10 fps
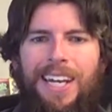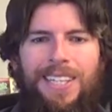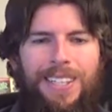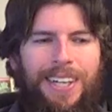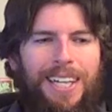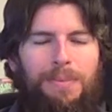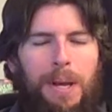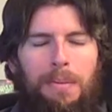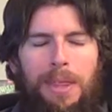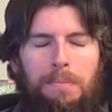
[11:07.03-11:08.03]
So I guess
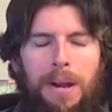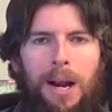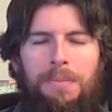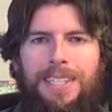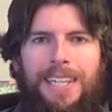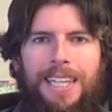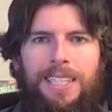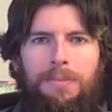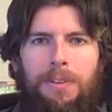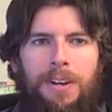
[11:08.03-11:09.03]
maybe the bear mistakes
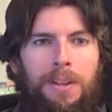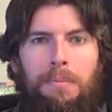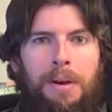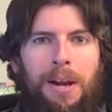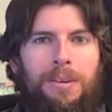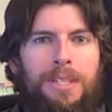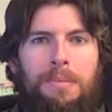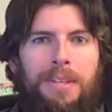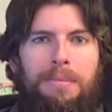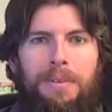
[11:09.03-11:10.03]
it for another bear or
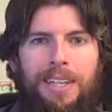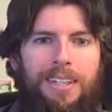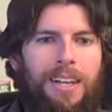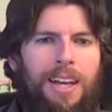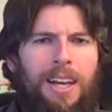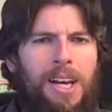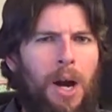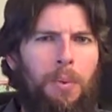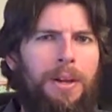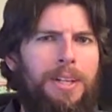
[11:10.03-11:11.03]
something, but
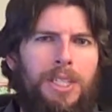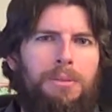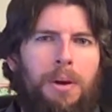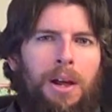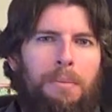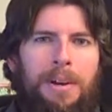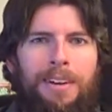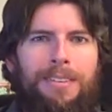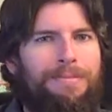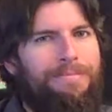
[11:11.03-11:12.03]
a really small
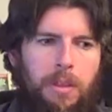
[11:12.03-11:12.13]
bear.